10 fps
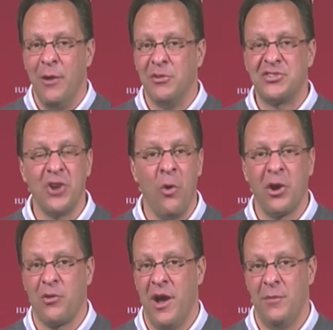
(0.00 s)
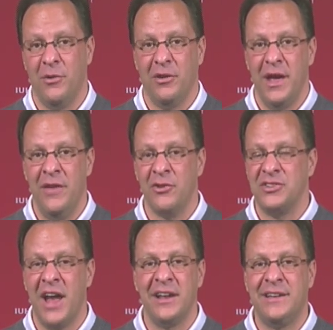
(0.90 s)
so incredible. And there's
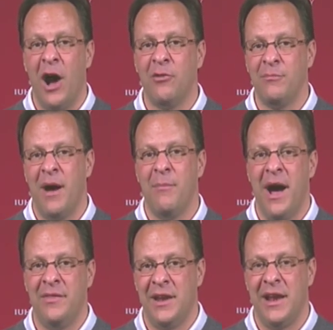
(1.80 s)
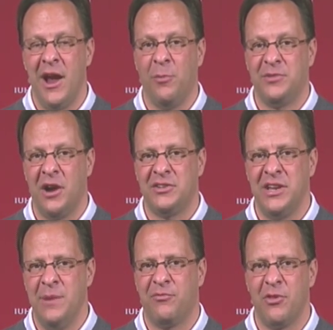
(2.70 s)
not a doubt in my mind that it helped our
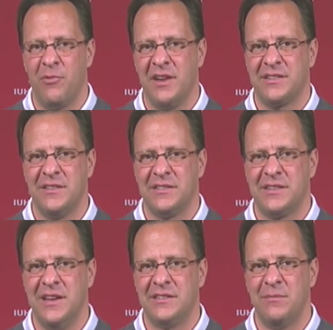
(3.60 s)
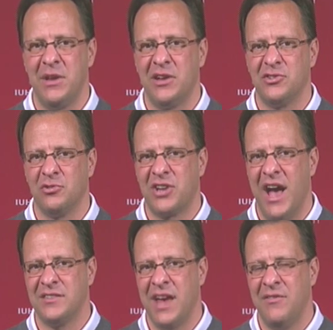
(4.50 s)
team for the rest of the season, because those
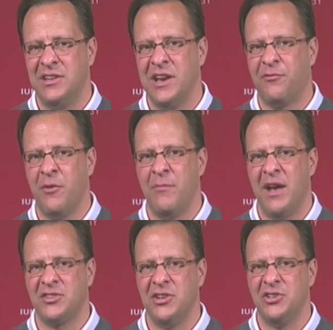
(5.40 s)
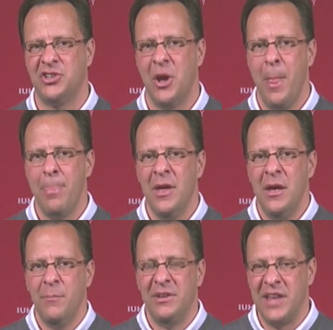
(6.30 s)
guys gave a different message,
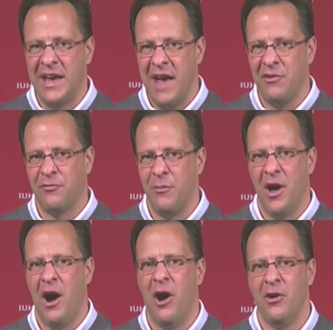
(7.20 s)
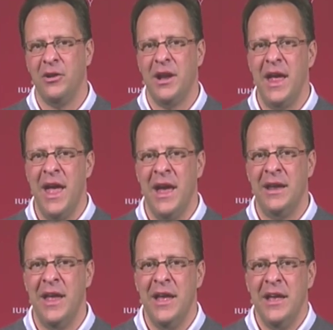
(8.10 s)
but they gave it from the heart.
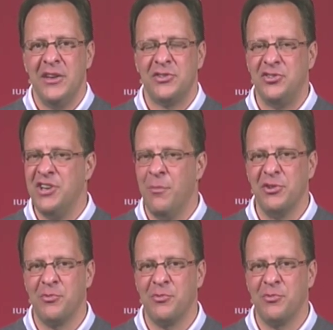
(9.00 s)
And so Jim was